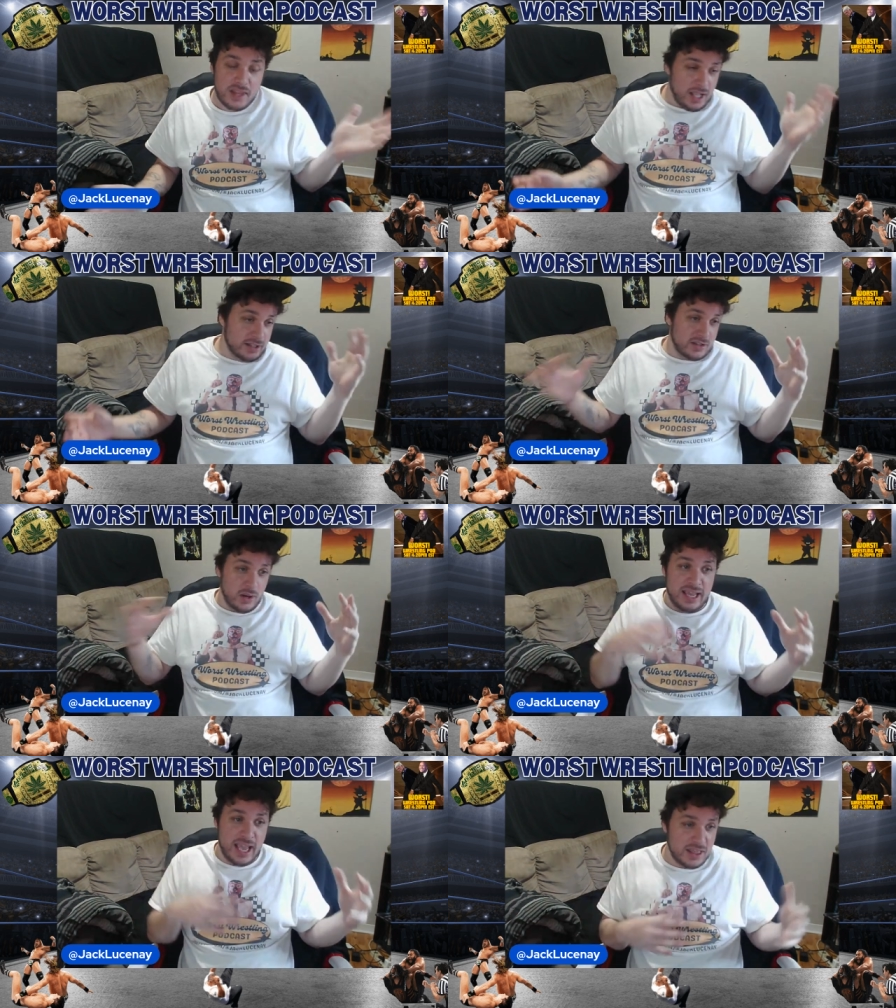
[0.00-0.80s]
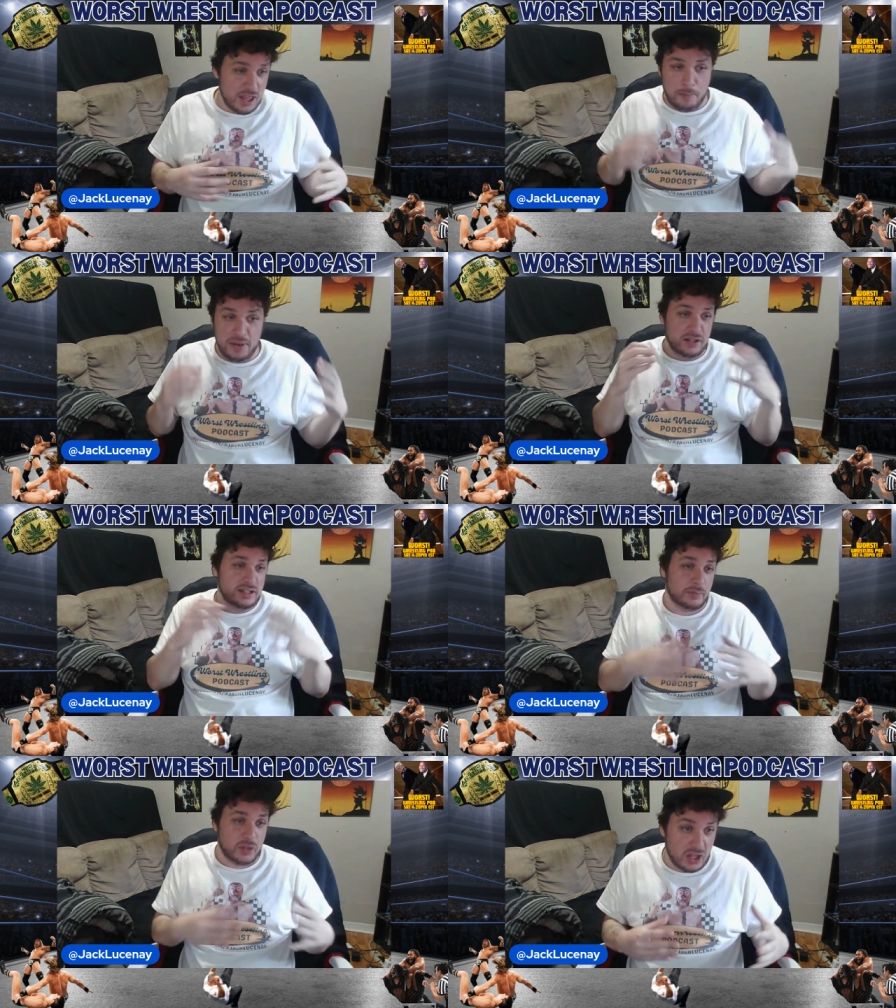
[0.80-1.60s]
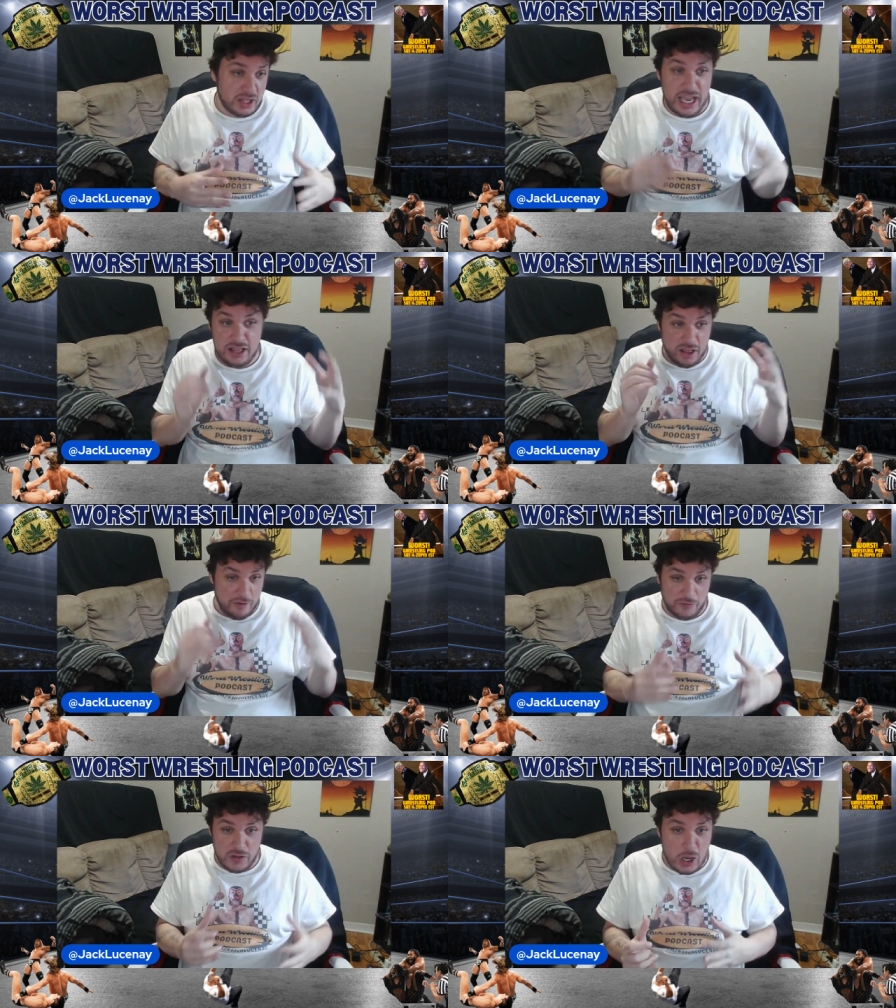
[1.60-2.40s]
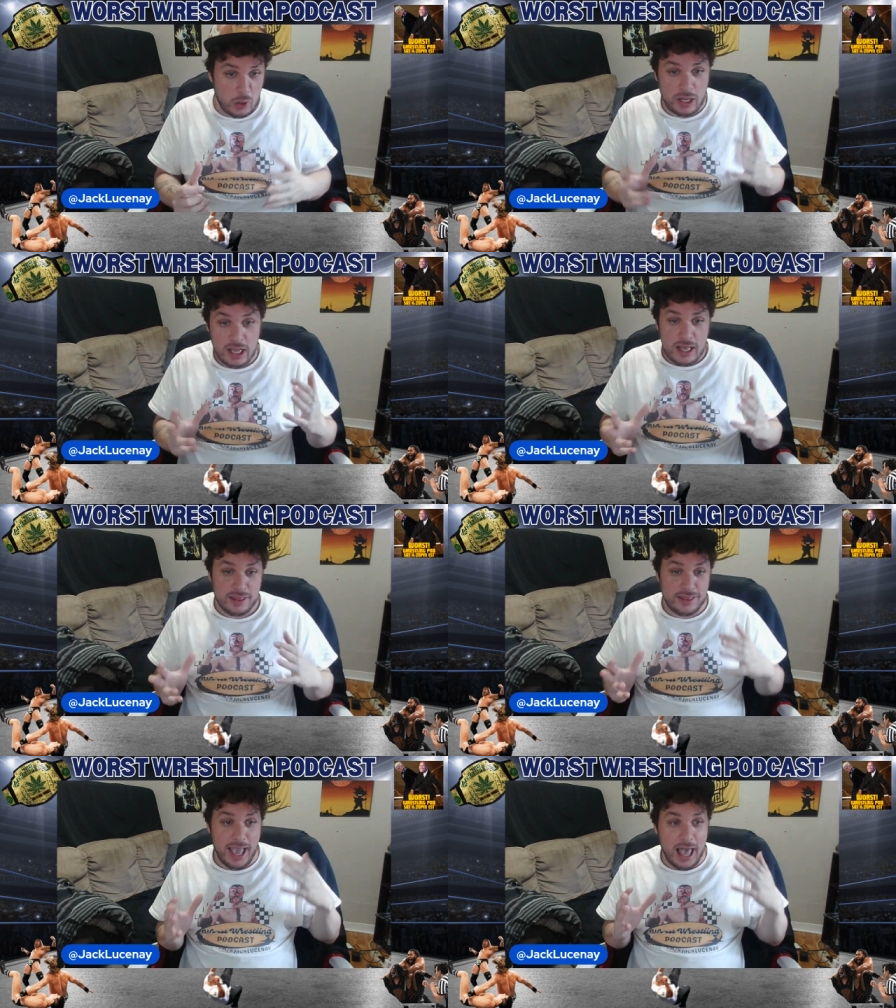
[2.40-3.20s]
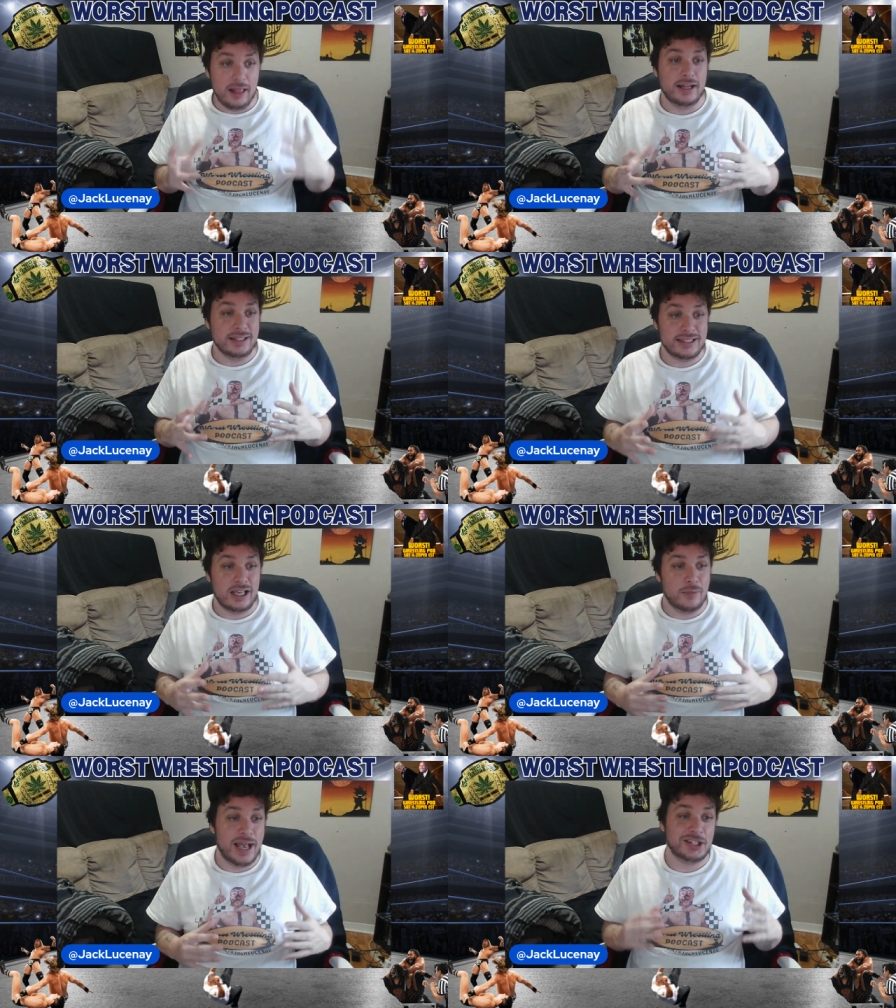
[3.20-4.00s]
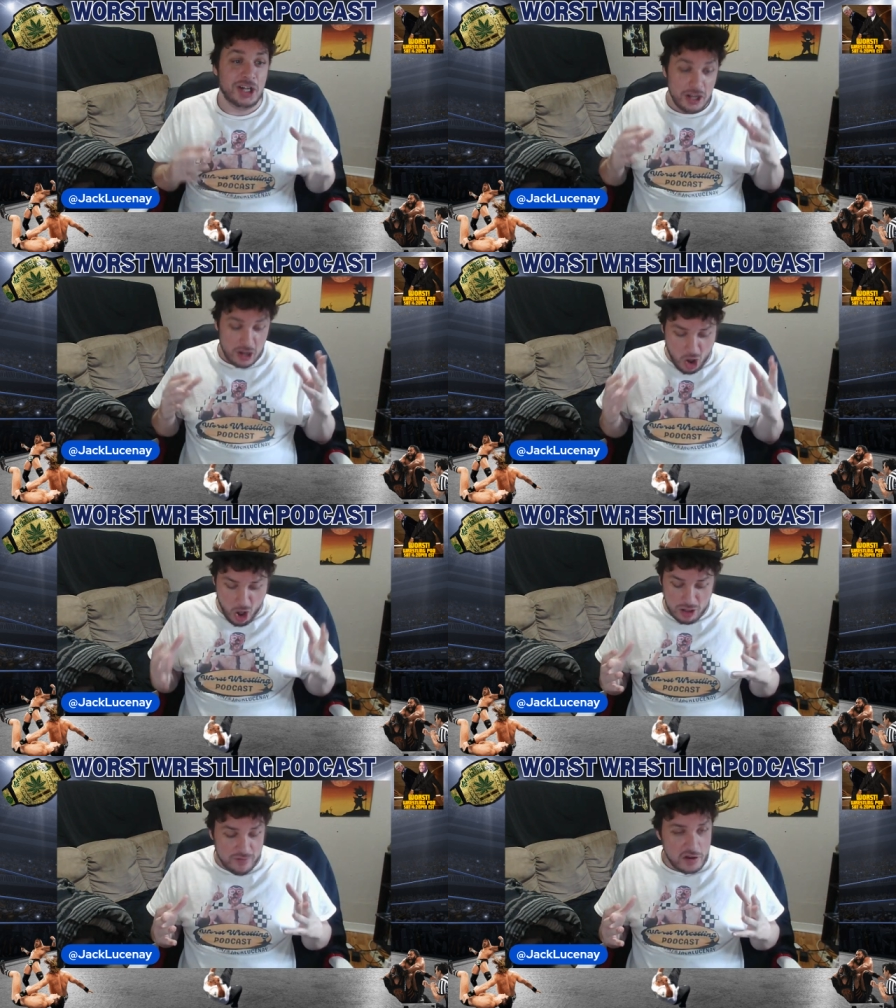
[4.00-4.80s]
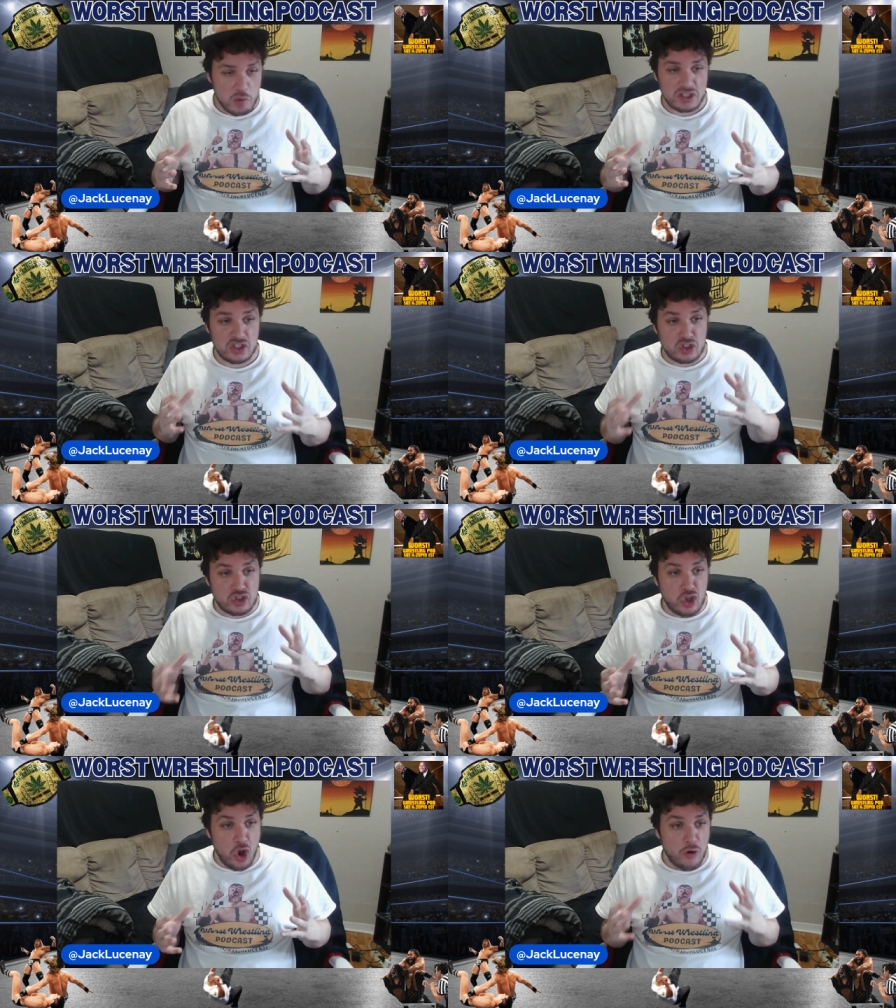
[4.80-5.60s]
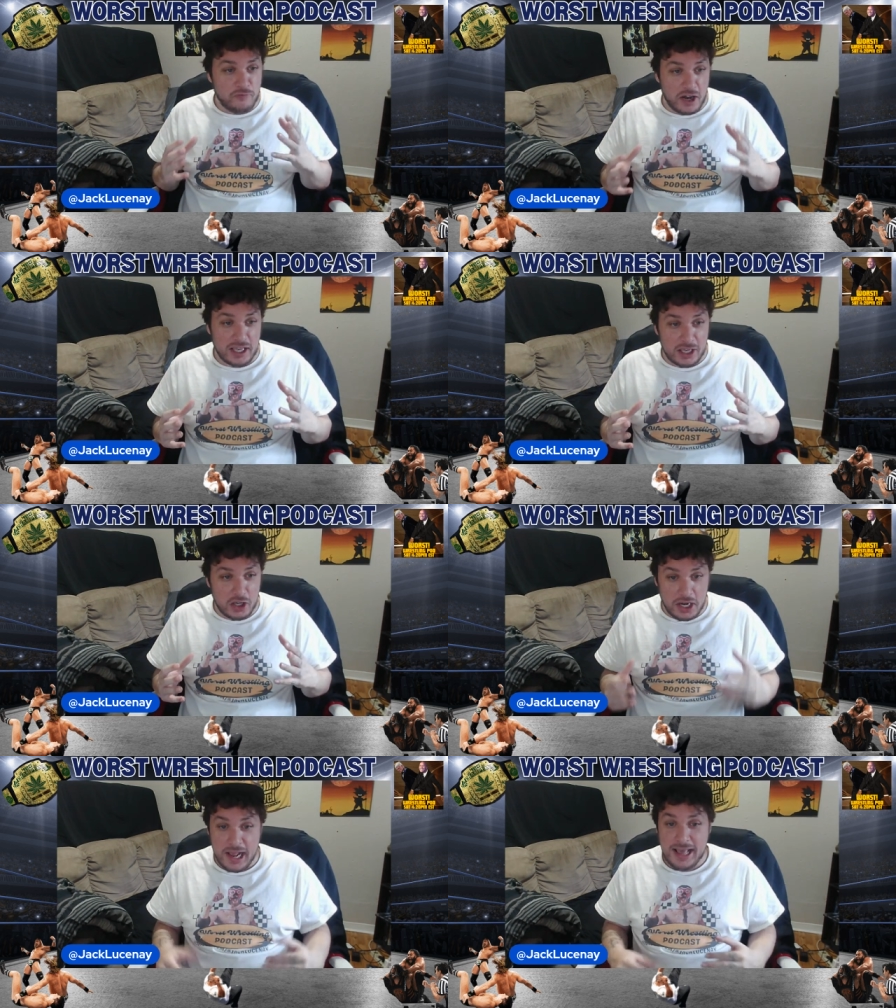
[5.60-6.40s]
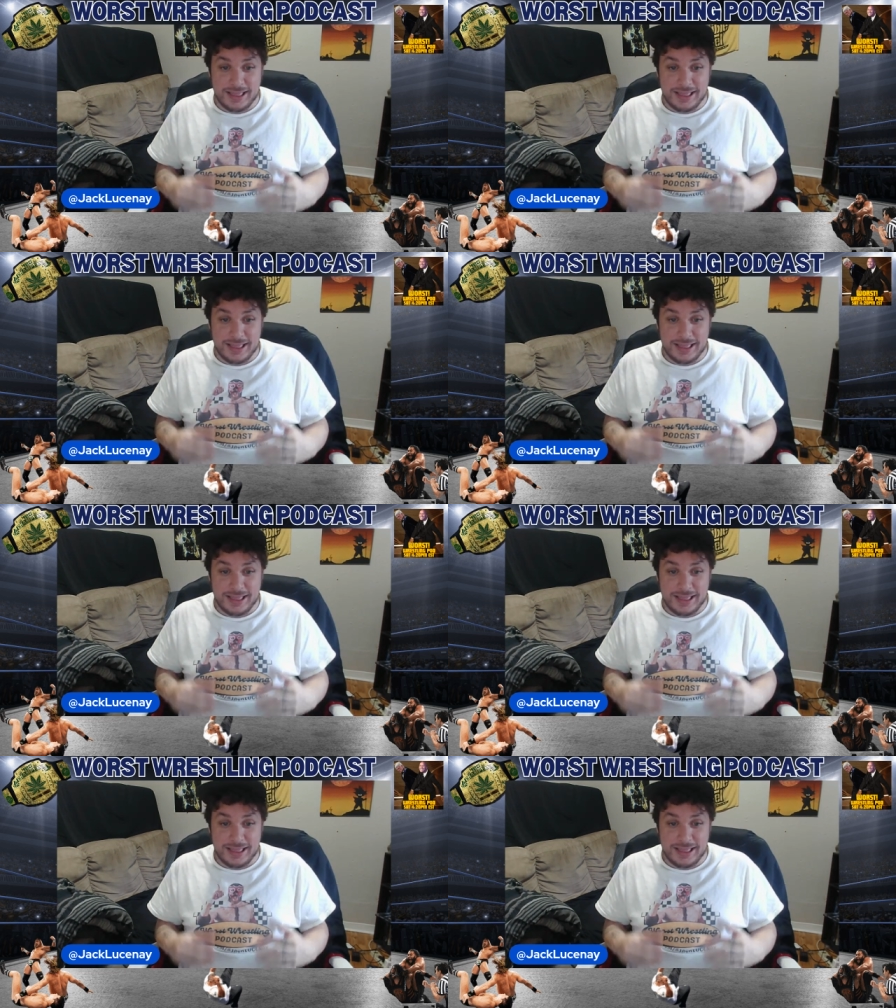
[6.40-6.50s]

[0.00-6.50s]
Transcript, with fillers: And so, again, the build-up, the lead, the feud, the Hell in a Cell match, all of it was so fucking good.